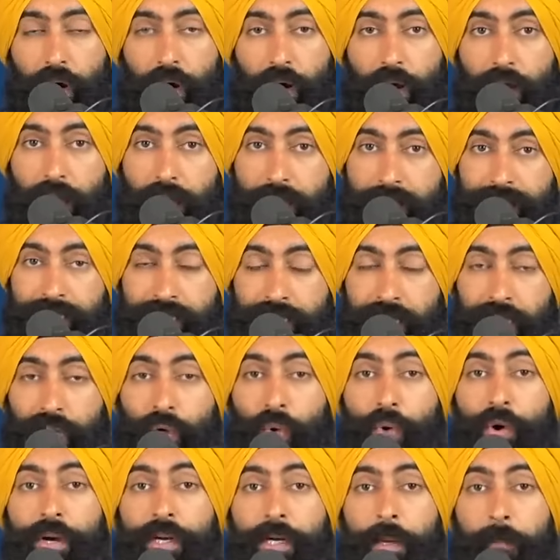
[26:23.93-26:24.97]
are asking
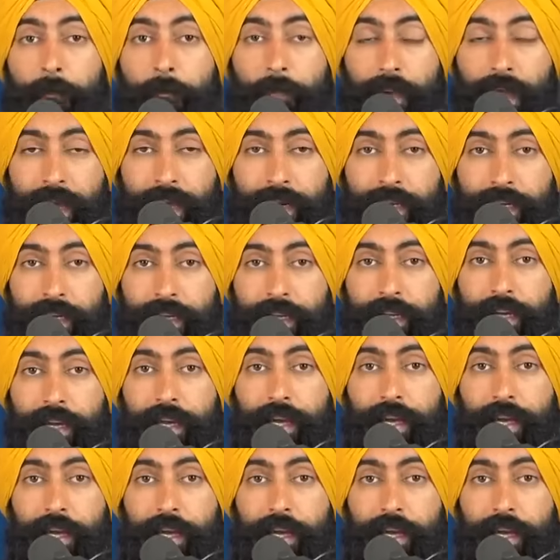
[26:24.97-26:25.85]
or demanding